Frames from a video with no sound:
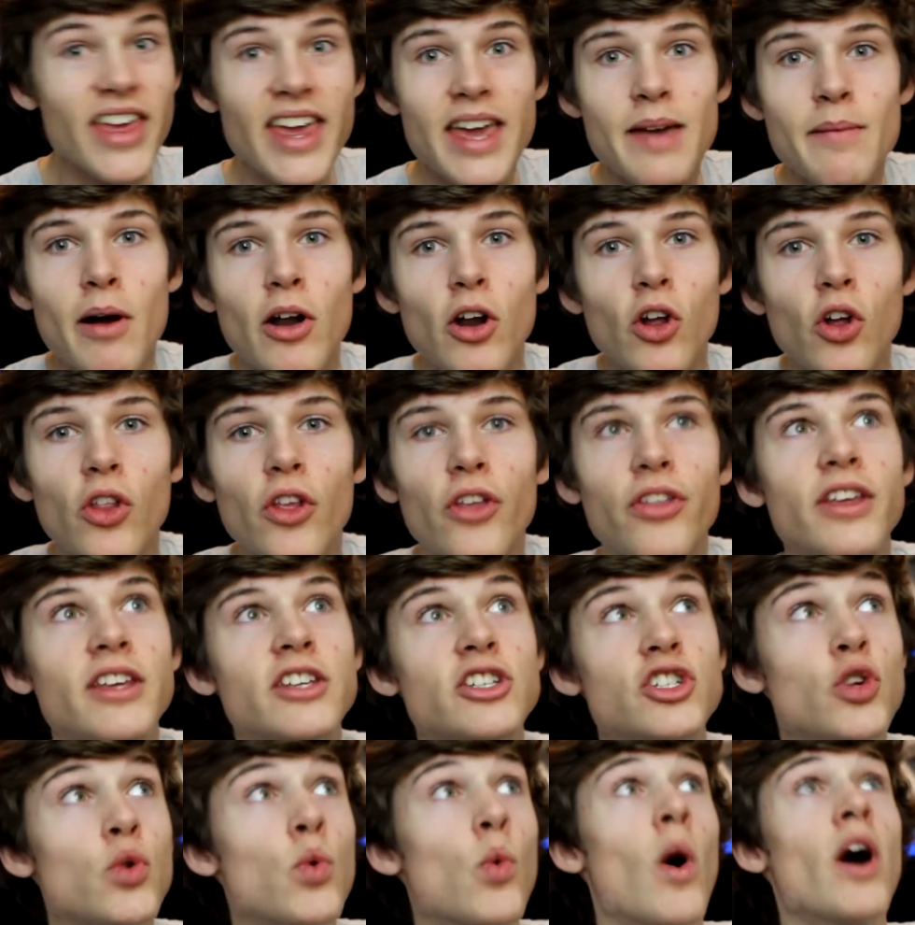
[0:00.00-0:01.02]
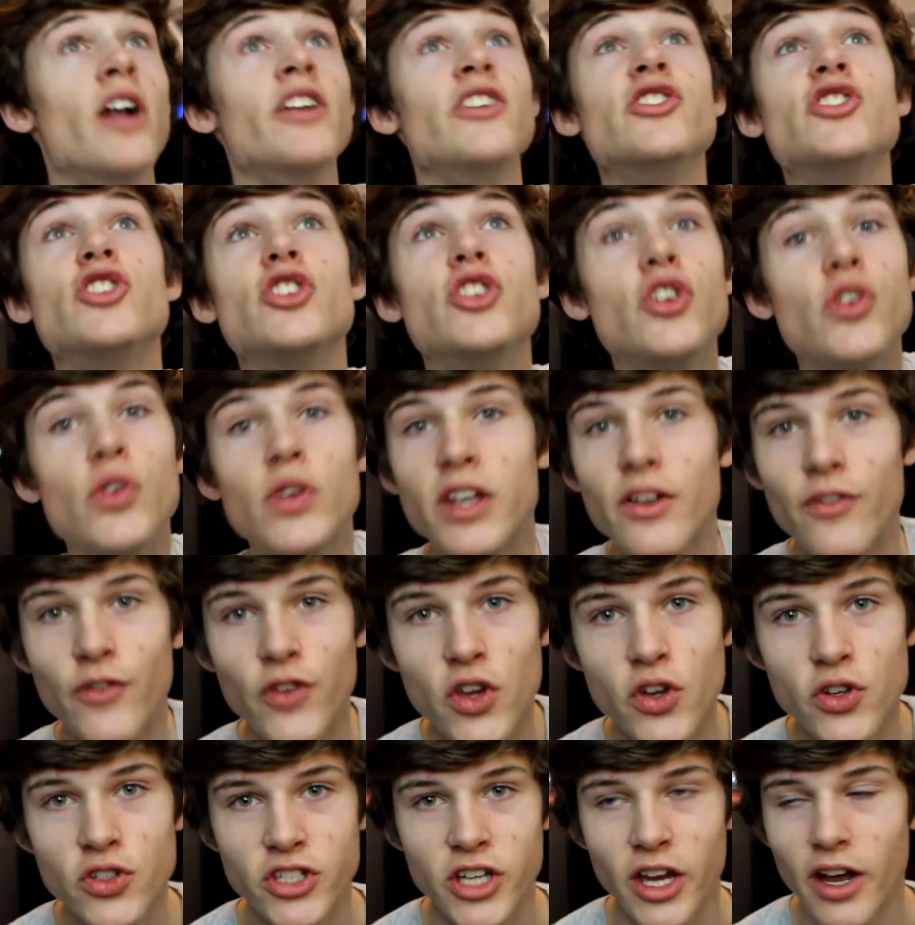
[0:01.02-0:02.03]
Think about all the things you want to do in the
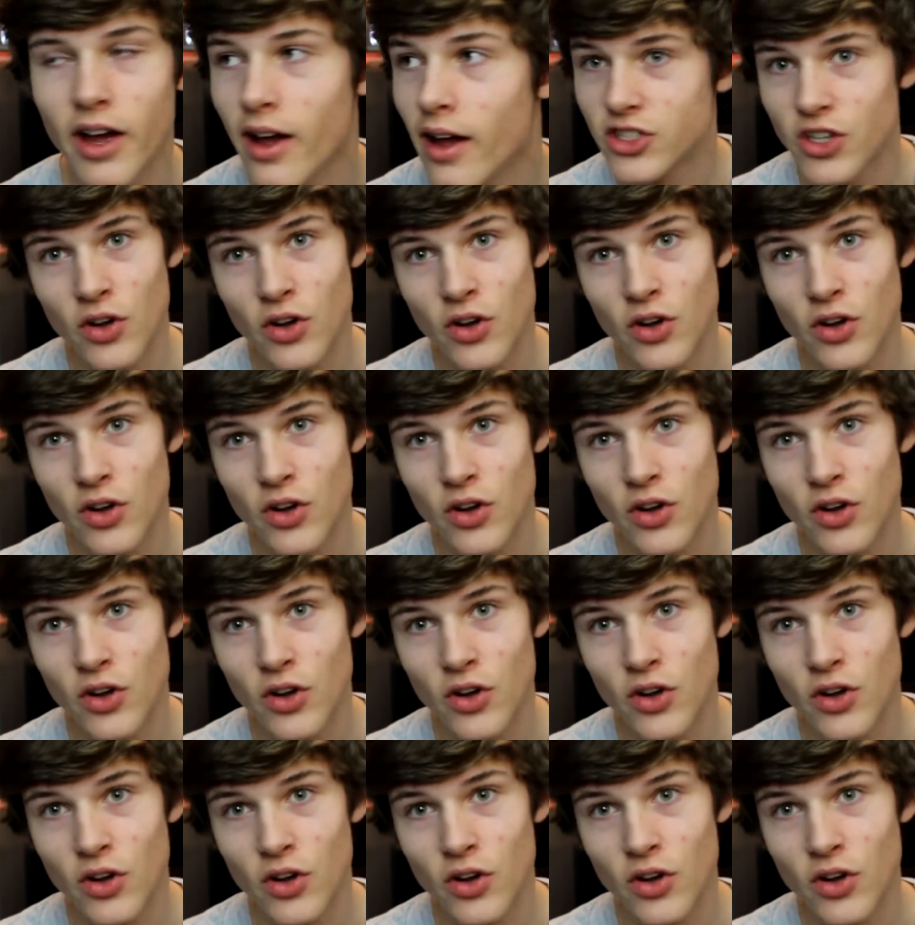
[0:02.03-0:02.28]
future.